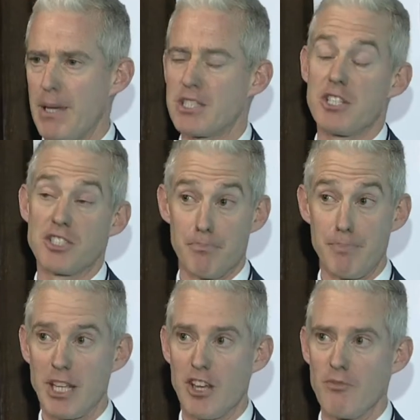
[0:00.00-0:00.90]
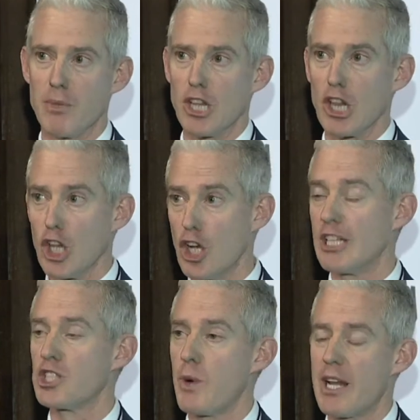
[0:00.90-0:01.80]
business and big government
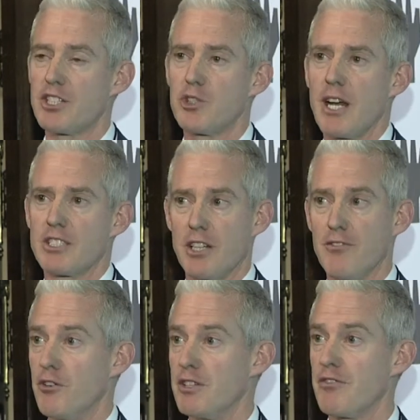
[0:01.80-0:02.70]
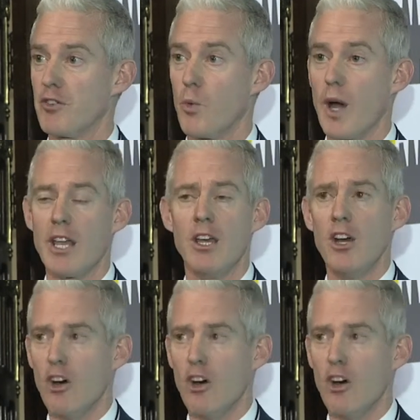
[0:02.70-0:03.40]
learning to interact in a very different way,